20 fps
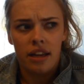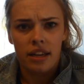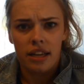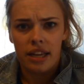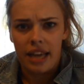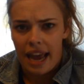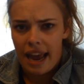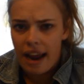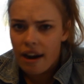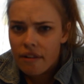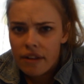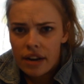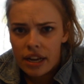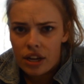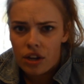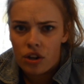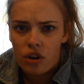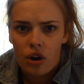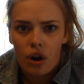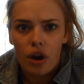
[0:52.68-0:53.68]

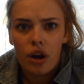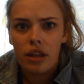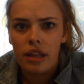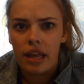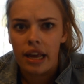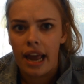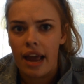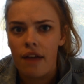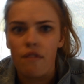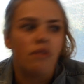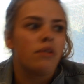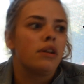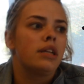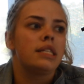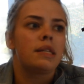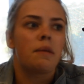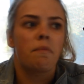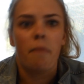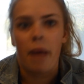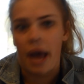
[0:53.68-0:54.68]
caring, you know? Like, everyone
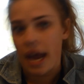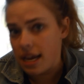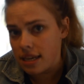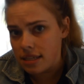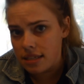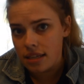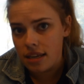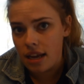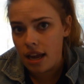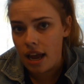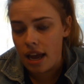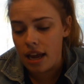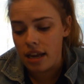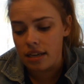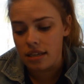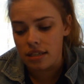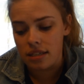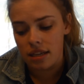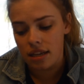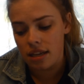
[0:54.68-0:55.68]
is a mate,
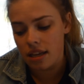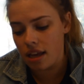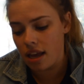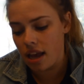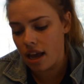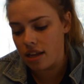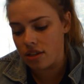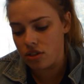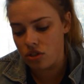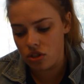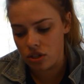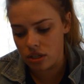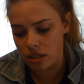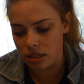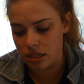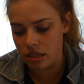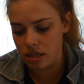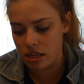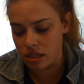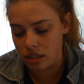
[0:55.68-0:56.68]
and it's
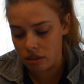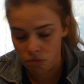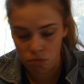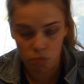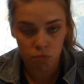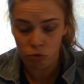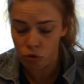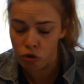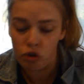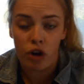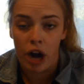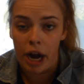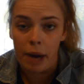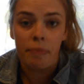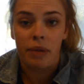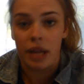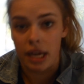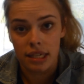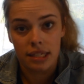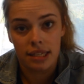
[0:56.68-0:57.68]
a great
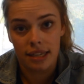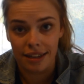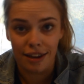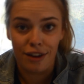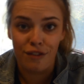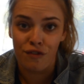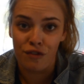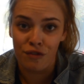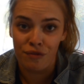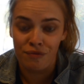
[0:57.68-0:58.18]
place to live.